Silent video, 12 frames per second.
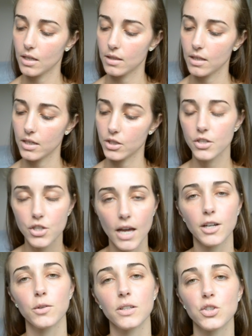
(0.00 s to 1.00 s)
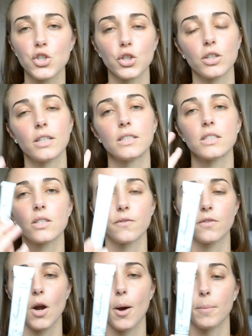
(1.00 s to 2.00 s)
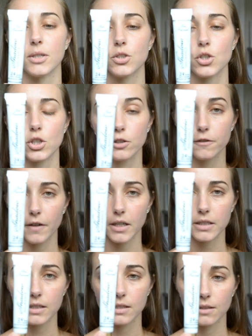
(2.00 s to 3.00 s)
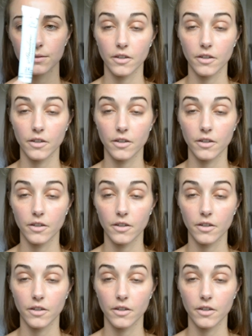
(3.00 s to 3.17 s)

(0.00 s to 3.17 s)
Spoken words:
the Shadow Insurance from Too Faced.